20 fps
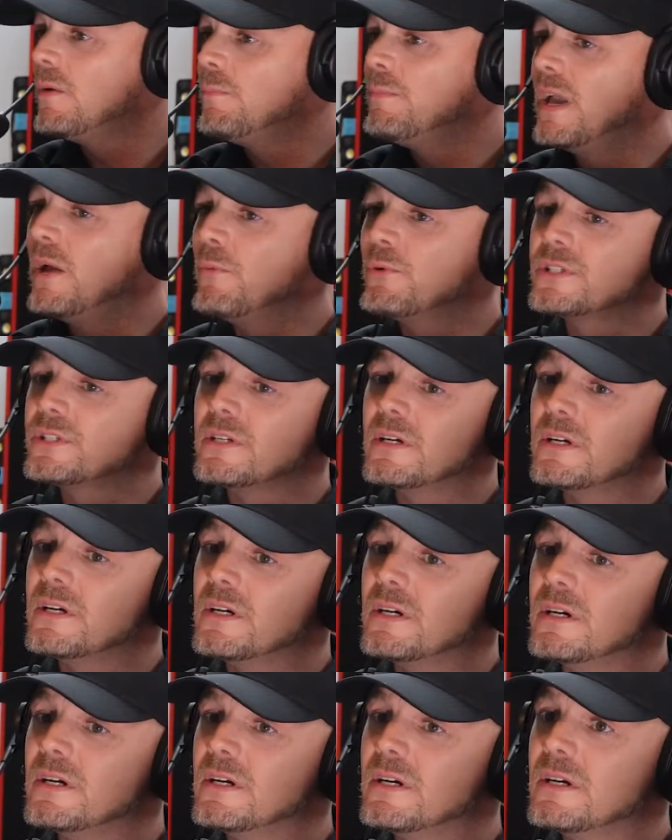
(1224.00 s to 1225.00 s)
It was
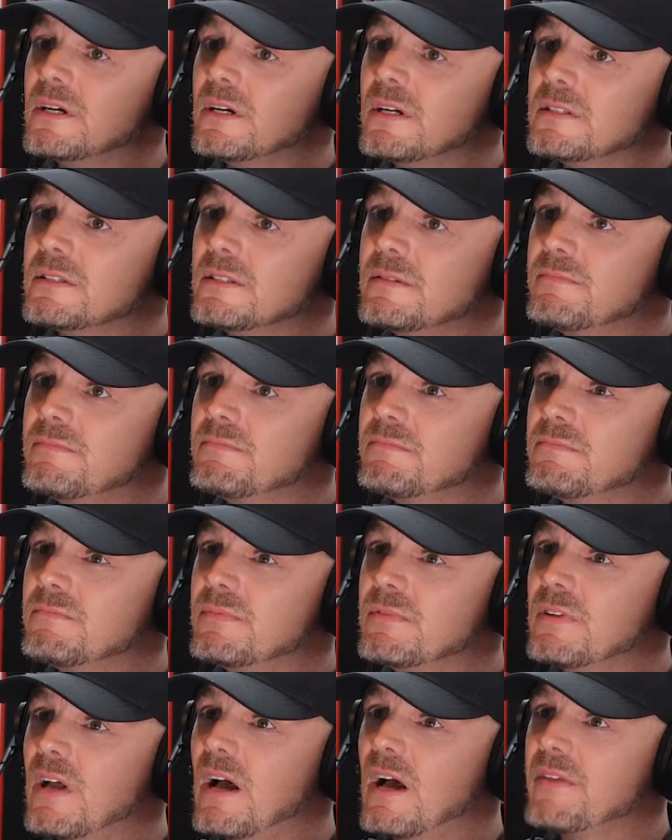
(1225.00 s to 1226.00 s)

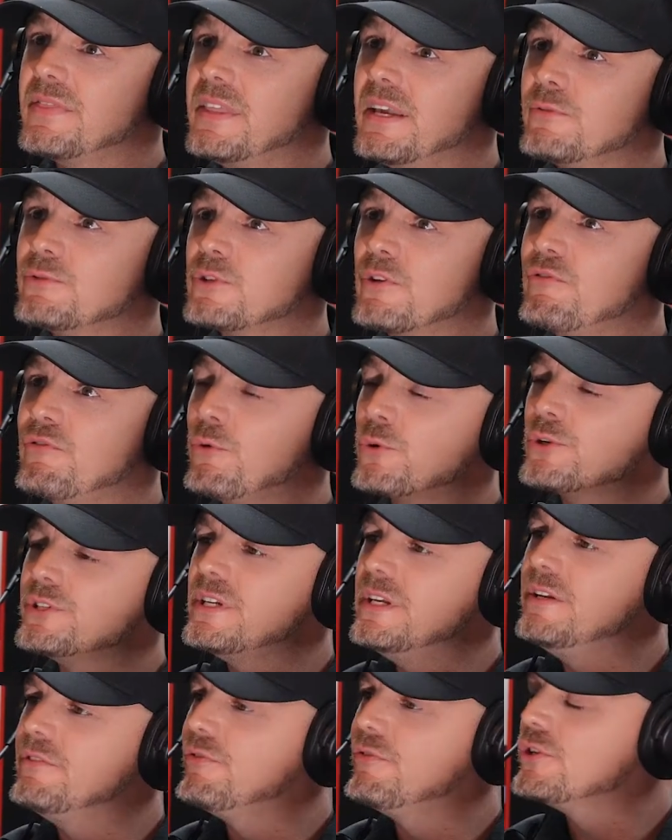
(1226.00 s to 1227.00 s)
I think it was a
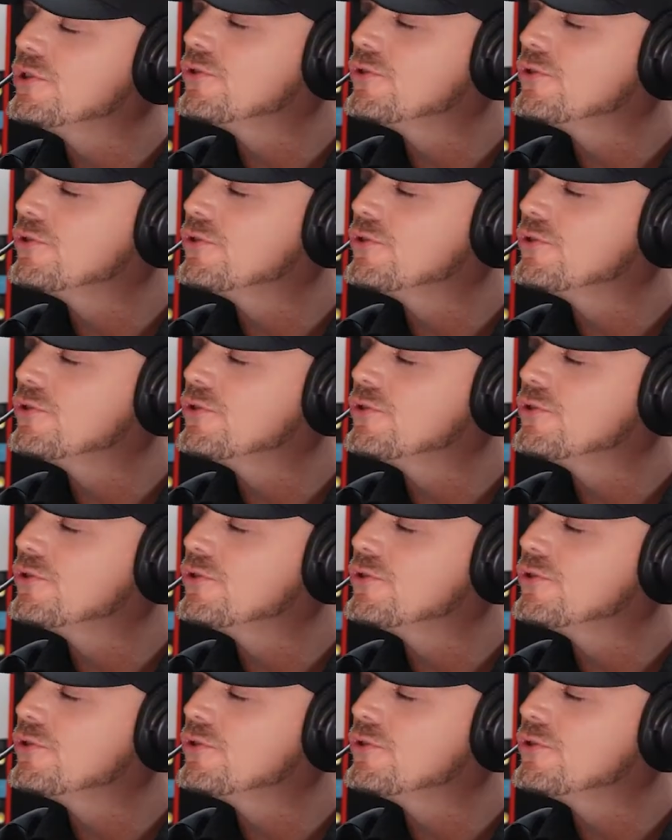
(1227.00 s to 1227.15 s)
14-foot